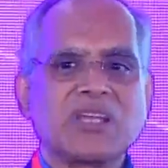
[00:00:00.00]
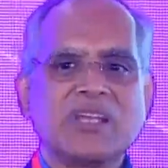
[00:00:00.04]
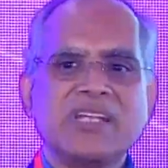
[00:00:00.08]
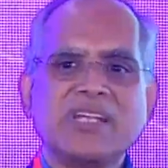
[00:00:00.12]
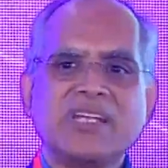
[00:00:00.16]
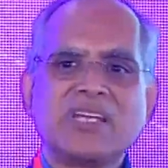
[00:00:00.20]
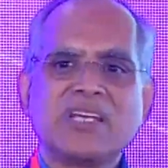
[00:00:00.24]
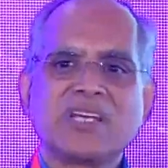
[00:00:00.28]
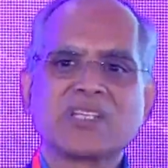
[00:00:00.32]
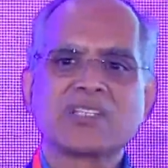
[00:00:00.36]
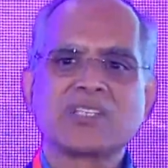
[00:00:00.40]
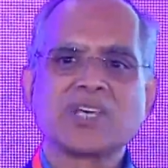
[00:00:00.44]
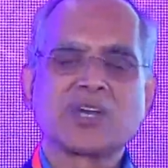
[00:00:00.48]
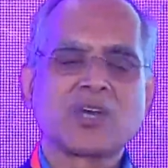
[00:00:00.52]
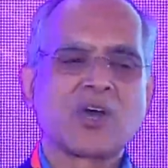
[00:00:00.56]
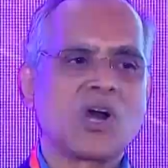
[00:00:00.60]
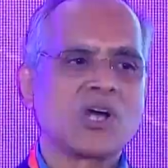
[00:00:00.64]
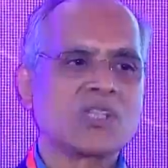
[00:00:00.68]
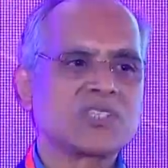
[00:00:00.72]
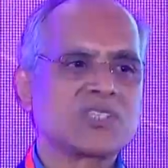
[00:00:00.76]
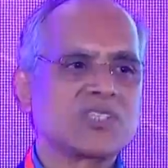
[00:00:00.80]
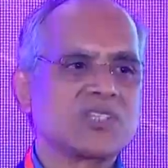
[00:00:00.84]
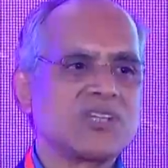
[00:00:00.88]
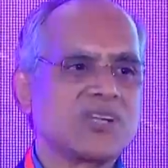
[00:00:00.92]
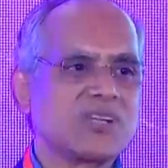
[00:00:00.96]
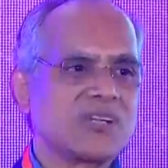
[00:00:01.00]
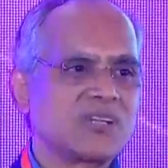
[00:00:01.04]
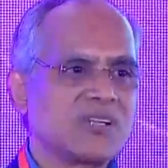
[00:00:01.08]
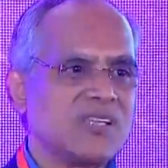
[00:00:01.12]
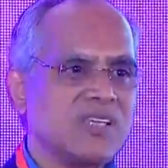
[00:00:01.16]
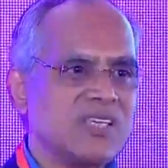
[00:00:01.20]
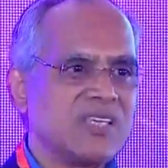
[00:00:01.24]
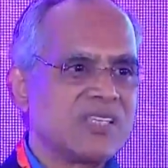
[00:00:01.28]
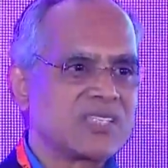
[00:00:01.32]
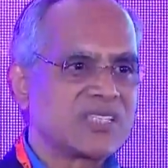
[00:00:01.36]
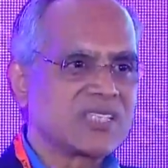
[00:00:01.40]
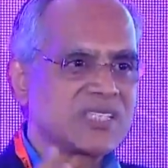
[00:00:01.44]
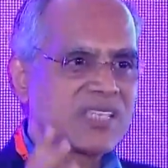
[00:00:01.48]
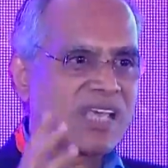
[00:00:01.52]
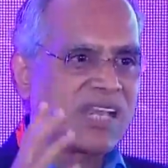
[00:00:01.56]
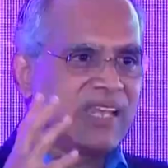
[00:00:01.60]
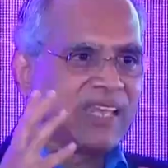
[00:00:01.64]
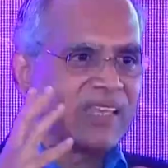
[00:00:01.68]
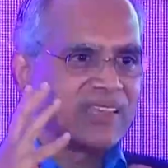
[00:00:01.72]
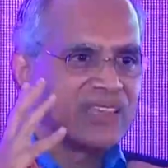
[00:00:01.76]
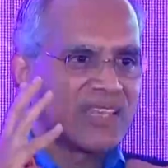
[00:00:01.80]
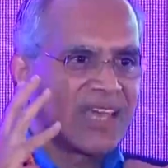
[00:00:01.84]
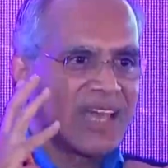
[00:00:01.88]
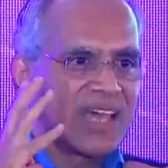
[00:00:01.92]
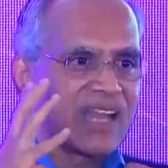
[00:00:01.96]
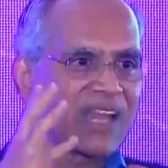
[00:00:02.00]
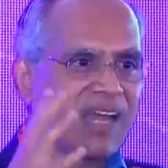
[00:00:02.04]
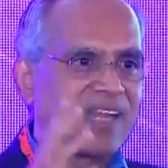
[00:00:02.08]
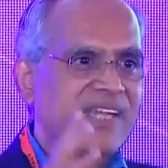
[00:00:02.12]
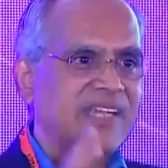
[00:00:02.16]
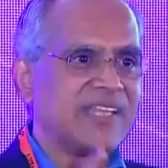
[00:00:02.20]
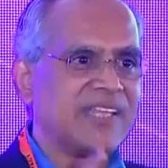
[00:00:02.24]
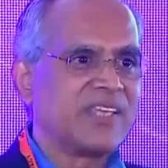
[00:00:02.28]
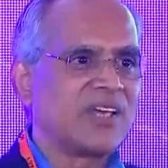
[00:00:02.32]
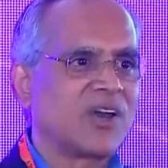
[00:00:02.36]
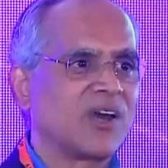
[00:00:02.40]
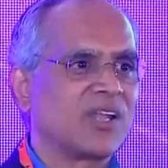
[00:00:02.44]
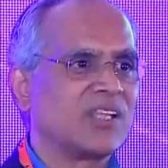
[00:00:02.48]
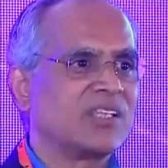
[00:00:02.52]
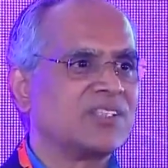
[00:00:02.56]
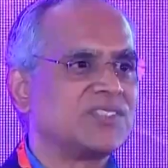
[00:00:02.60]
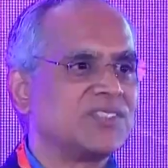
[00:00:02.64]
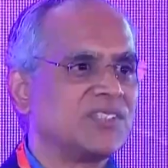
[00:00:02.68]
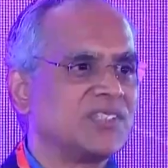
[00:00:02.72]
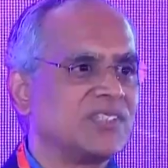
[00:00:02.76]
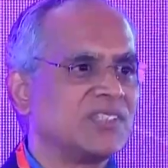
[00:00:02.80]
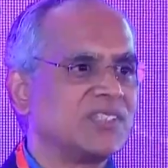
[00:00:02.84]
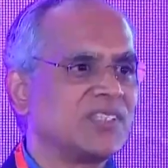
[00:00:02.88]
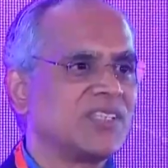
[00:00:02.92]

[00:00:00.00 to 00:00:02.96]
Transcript: leaders, are constantly selling their ideology,